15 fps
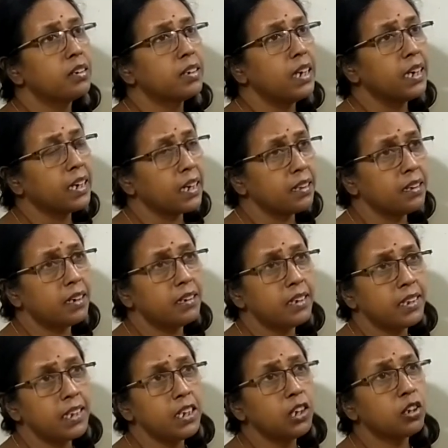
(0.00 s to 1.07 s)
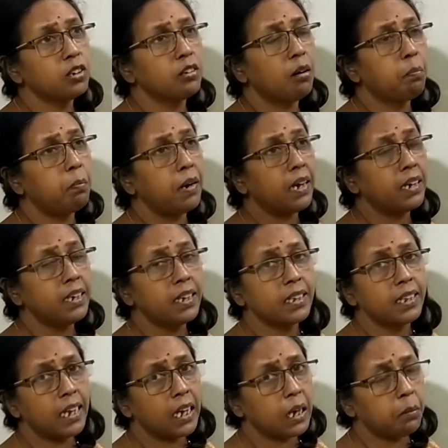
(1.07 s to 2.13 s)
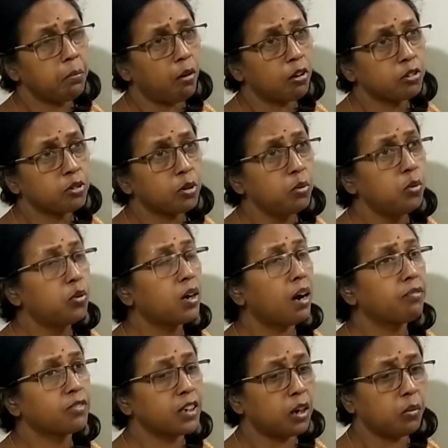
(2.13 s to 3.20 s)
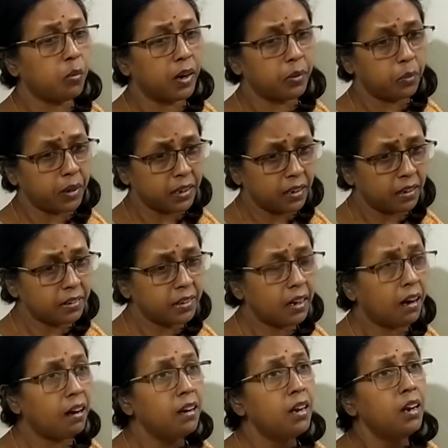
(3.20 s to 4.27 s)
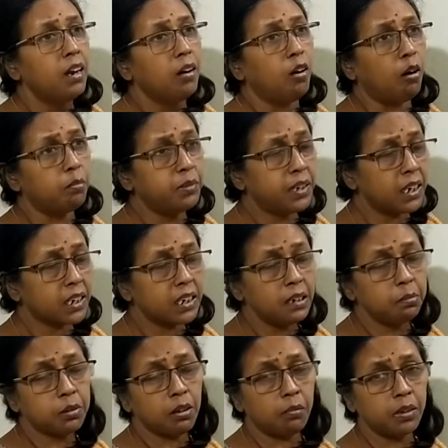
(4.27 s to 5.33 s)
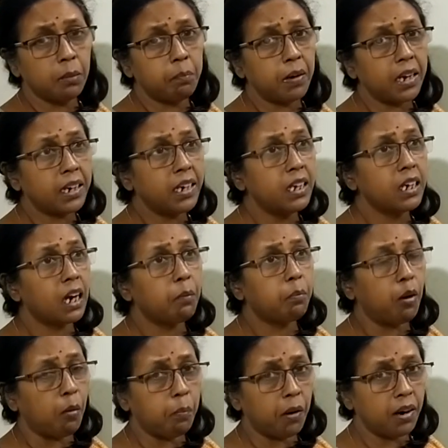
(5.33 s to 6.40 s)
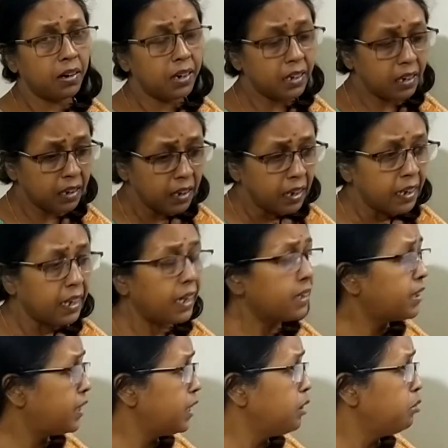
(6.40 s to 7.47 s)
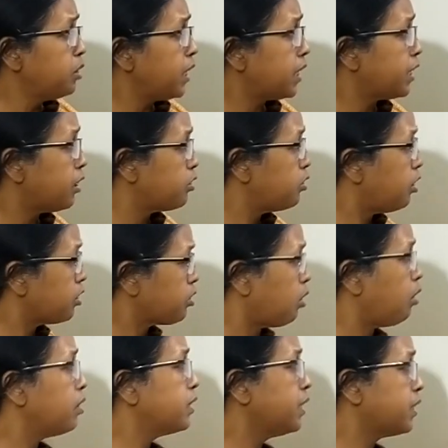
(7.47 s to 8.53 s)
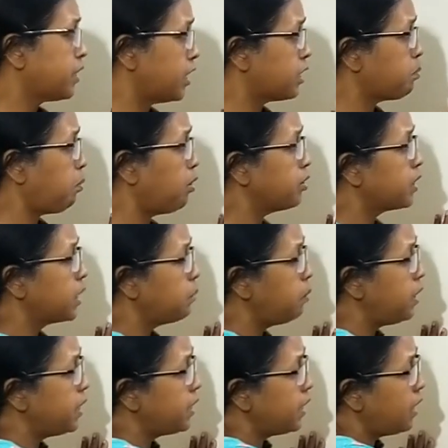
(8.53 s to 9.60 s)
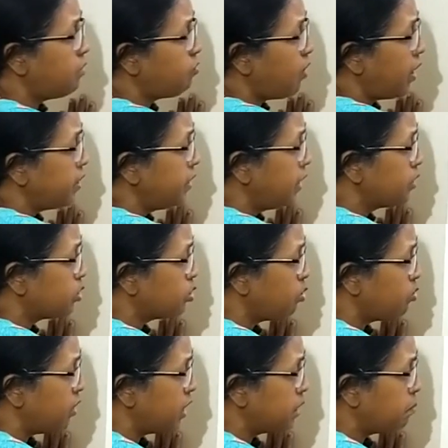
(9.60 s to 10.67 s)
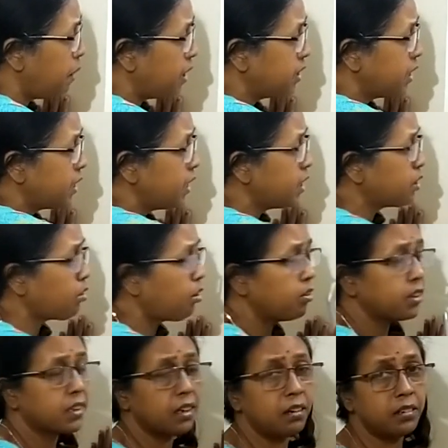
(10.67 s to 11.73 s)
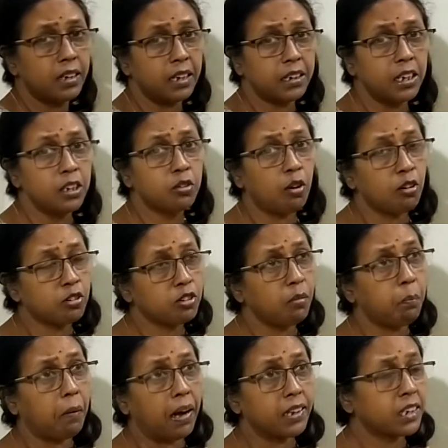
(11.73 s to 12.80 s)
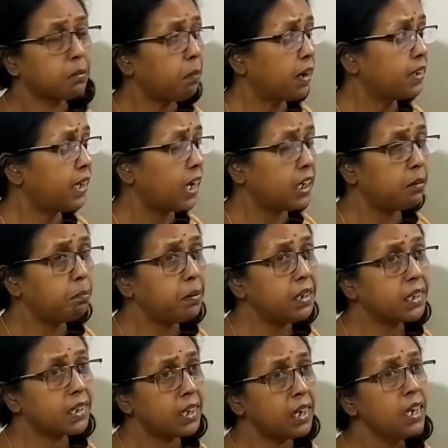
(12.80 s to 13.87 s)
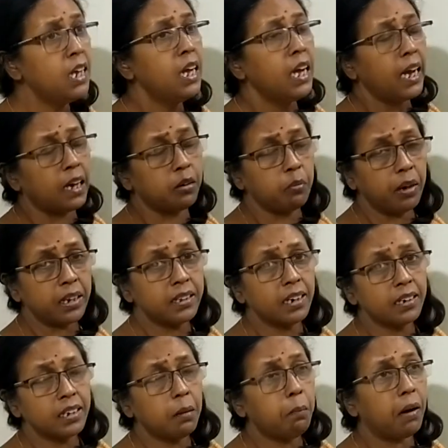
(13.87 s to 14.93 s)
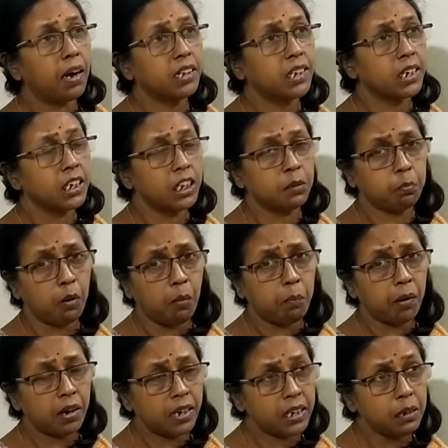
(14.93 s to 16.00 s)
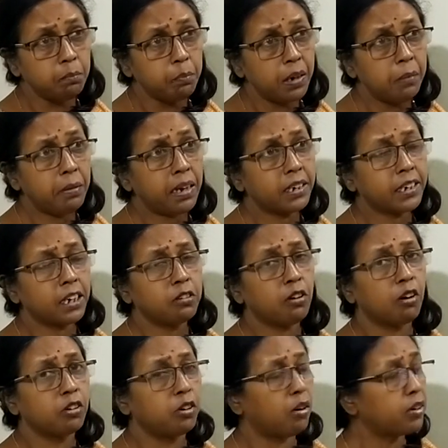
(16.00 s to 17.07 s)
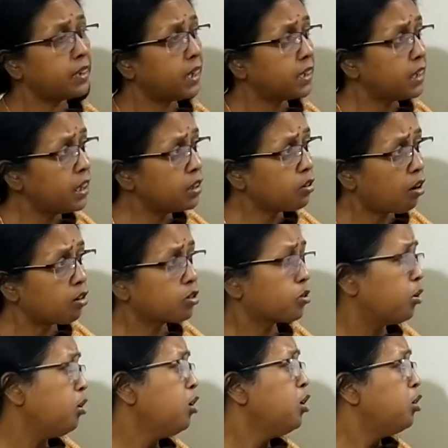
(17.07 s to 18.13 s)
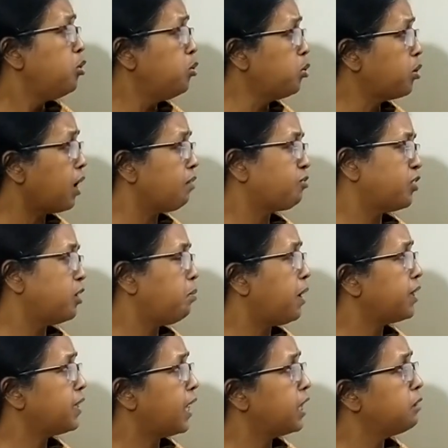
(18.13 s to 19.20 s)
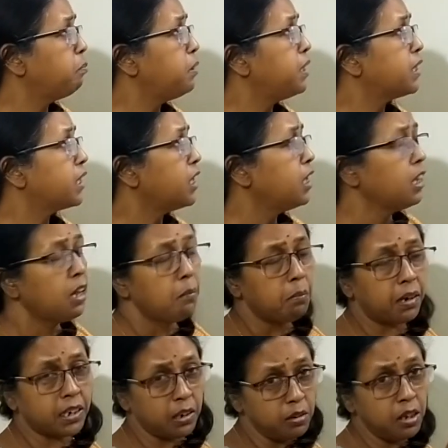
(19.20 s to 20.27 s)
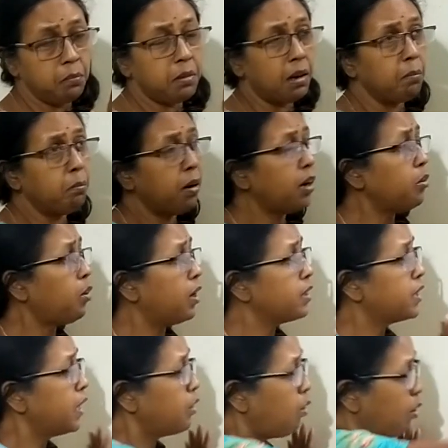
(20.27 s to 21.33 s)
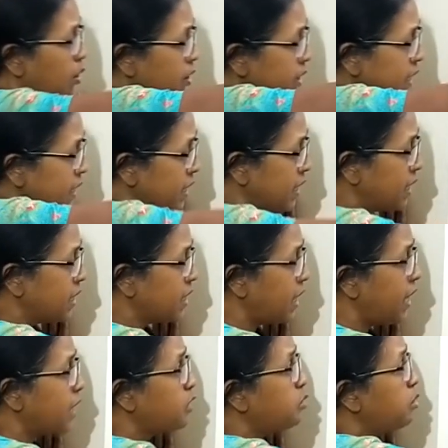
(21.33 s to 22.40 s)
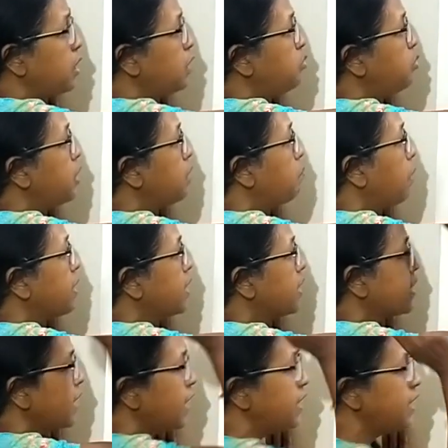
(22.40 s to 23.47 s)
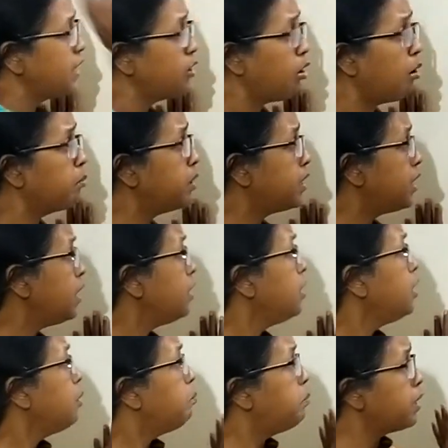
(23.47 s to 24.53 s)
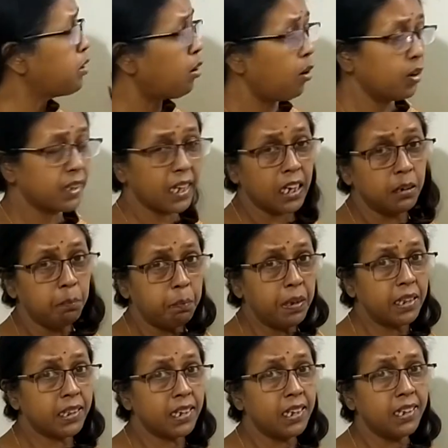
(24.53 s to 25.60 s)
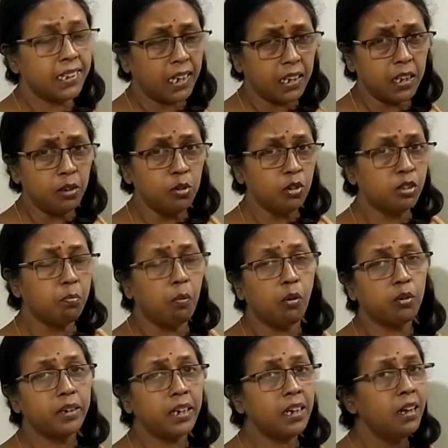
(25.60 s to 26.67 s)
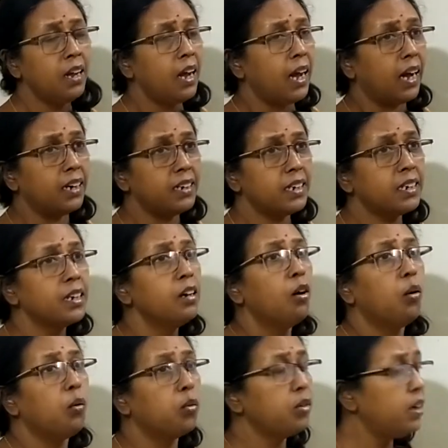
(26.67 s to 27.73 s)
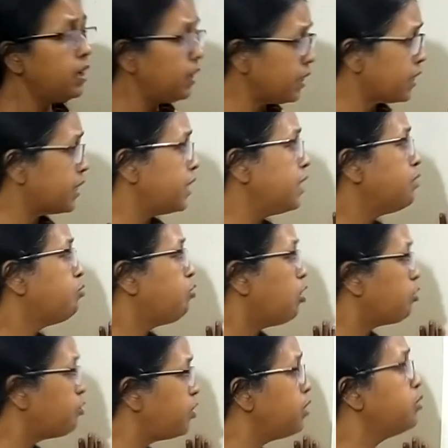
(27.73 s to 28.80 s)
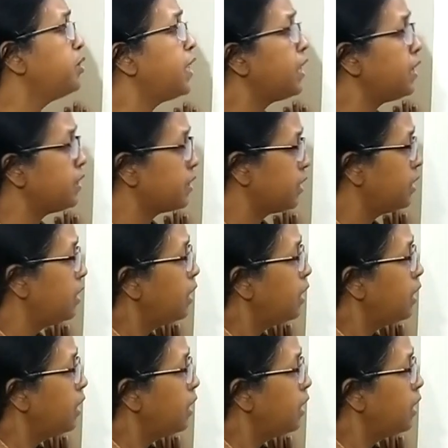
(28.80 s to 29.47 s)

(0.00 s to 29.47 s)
taken the decision of planning. They have also looked after whether the objectives of the planning are properly executed or not, all this responsibility. And finance, so far as budget is concerned, that is also passed by the NPC, and whether the budget is properly implemented or not, that is also looked after by the NPC. But you remember one thing, all these things are actually doing by the standing committee, because NPC is a huge body and it only sits for few days.